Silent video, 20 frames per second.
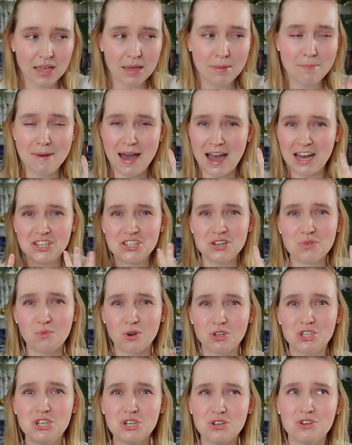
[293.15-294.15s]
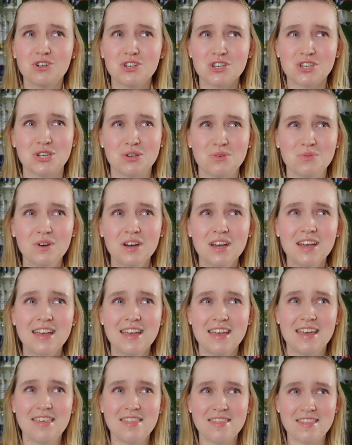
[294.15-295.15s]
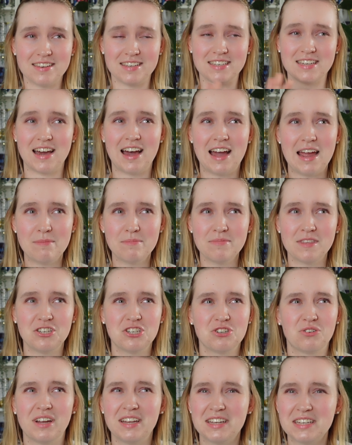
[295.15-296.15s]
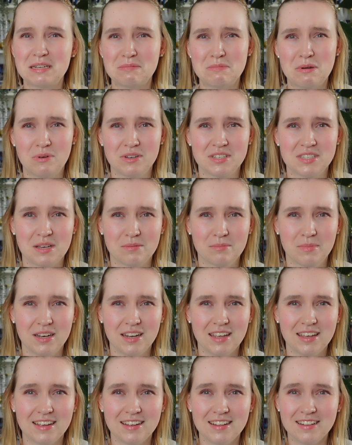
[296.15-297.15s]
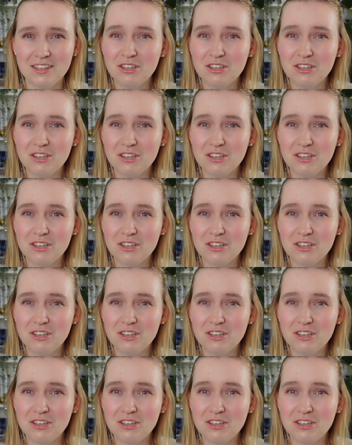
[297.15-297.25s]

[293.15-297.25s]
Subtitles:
Imagine what you could do in the time that you're intimate with somebody.